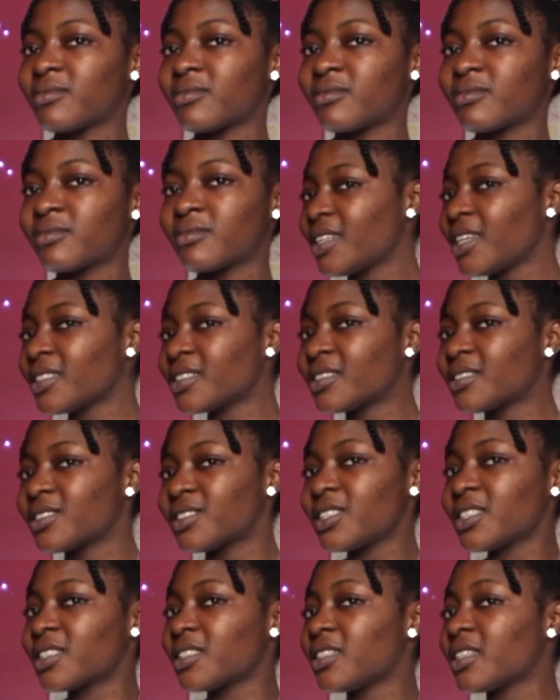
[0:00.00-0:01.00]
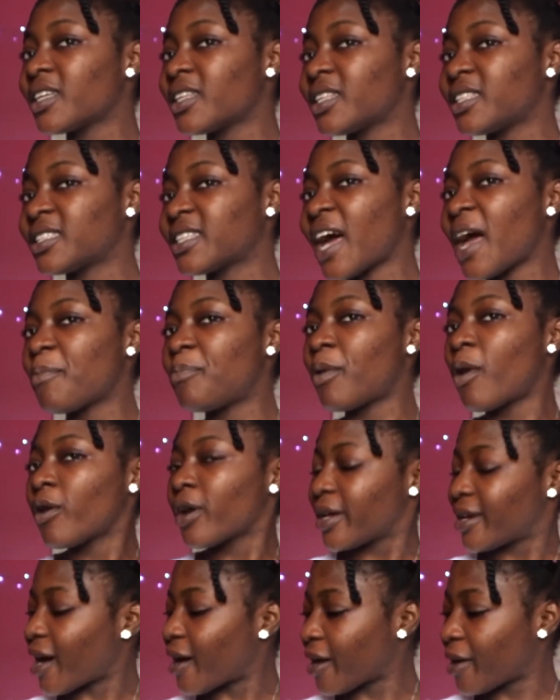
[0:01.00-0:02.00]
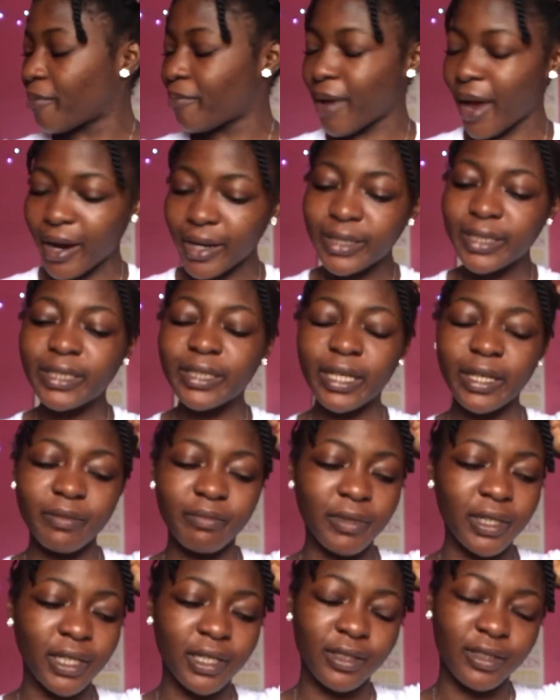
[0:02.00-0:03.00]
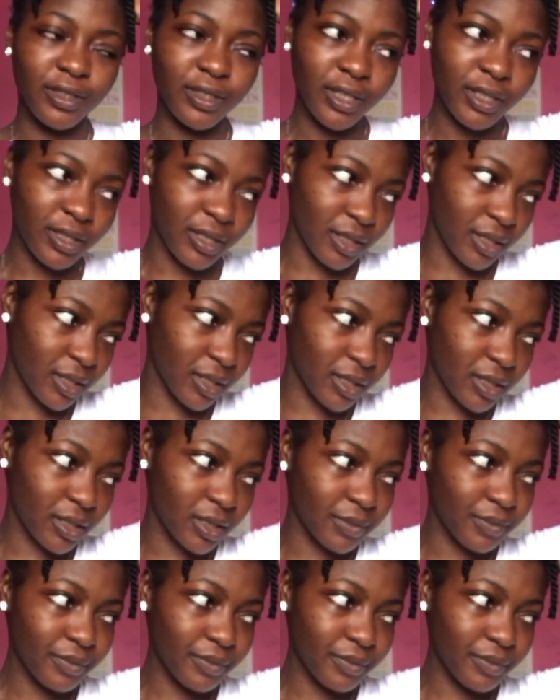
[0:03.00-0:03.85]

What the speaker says: just look at this guy poking out, embarrassing me. Jesus.